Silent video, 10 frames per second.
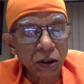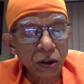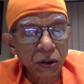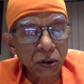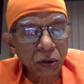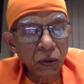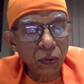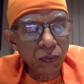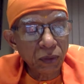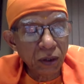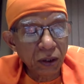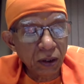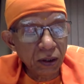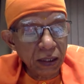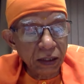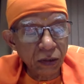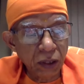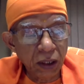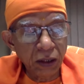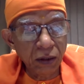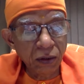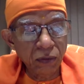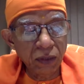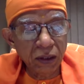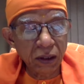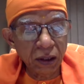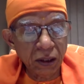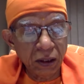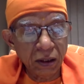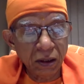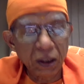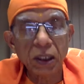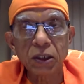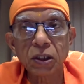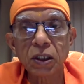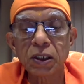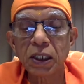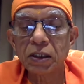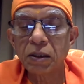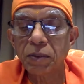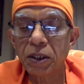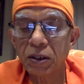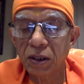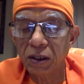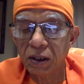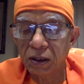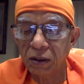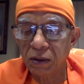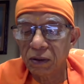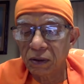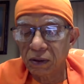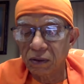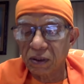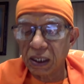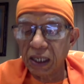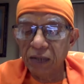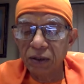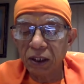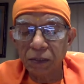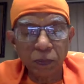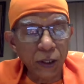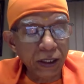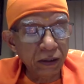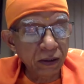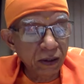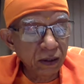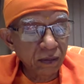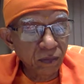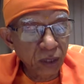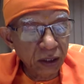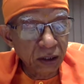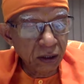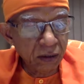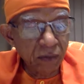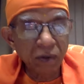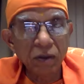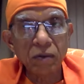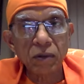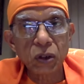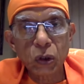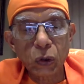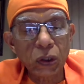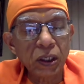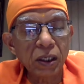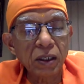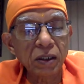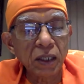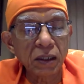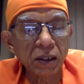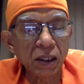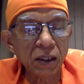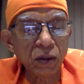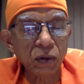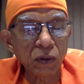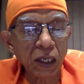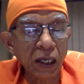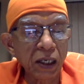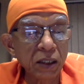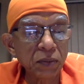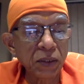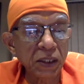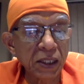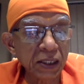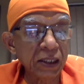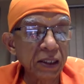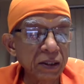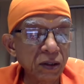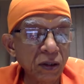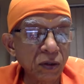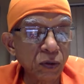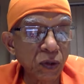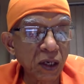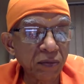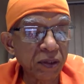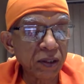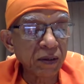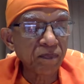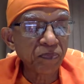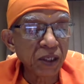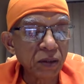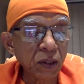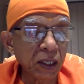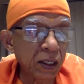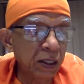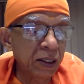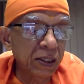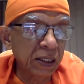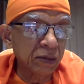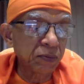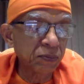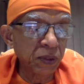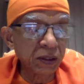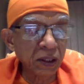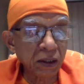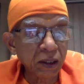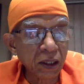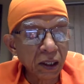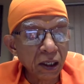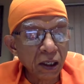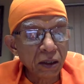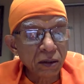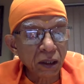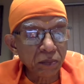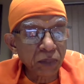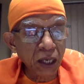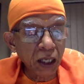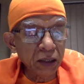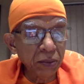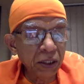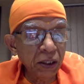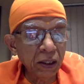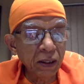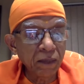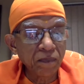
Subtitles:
So, naturally, when the Shankaracharya takes up anything, he drives that point, makes it stronger, and then, unless we get it, he's not going to leave it. So, again, he takes further. Shabdadvihi